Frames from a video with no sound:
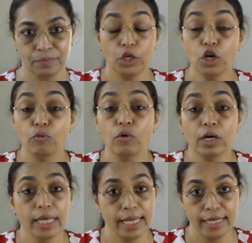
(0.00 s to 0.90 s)
your
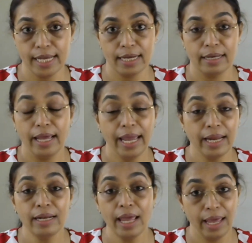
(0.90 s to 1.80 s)
work area
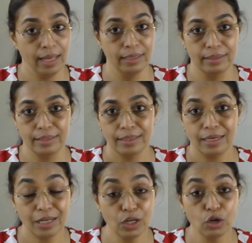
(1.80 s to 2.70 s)
and health,
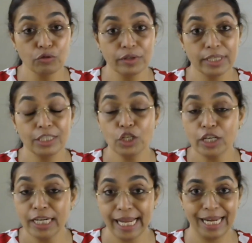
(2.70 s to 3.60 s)
along with
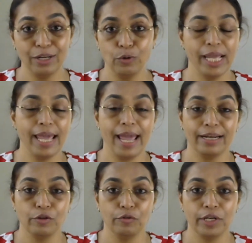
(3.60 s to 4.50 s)
your day-to-day
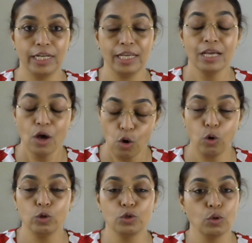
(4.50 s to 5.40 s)
activity
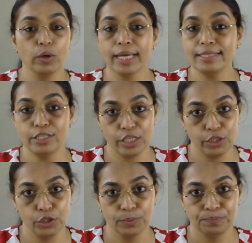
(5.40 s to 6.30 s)
also can
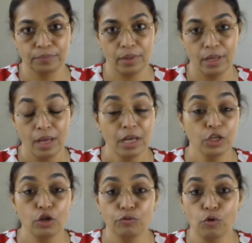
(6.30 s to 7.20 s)
change.
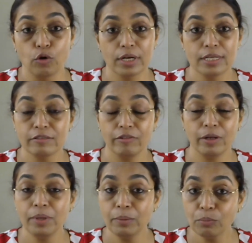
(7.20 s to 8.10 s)
Your focus
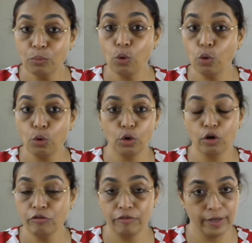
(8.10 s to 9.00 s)
will be more
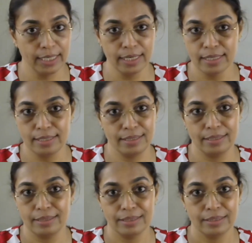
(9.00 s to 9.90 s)
on
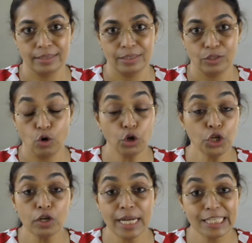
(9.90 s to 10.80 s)
fitness, on
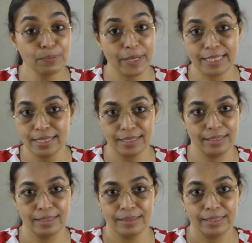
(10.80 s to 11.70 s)
your
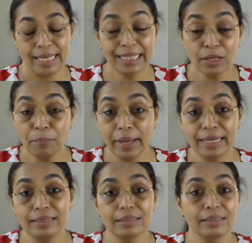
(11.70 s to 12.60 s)
expenses, and the
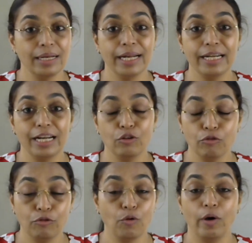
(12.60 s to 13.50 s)
matter related to
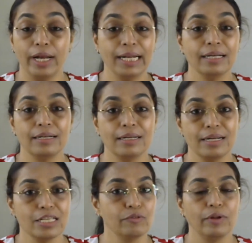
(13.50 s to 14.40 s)
foreign
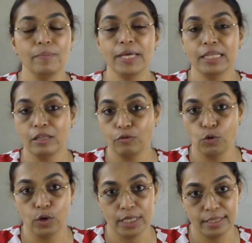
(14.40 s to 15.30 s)
countries will be in the
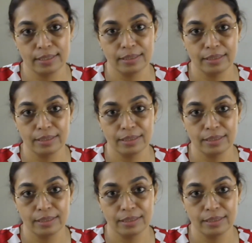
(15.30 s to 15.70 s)
focus.